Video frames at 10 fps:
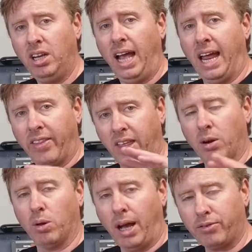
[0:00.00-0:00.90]
and then it
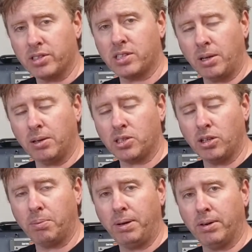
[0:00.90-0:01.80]
will, after a
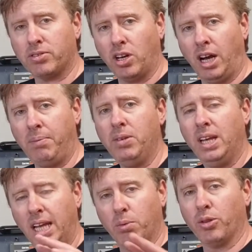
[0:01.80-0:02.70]
certain period of time,
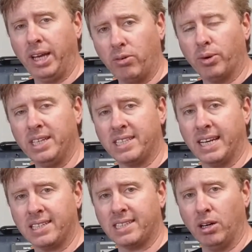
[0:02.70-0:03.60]
it will then reset
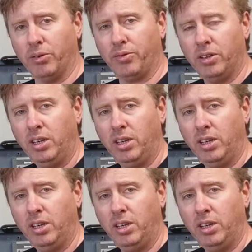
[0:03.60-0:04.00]
itself.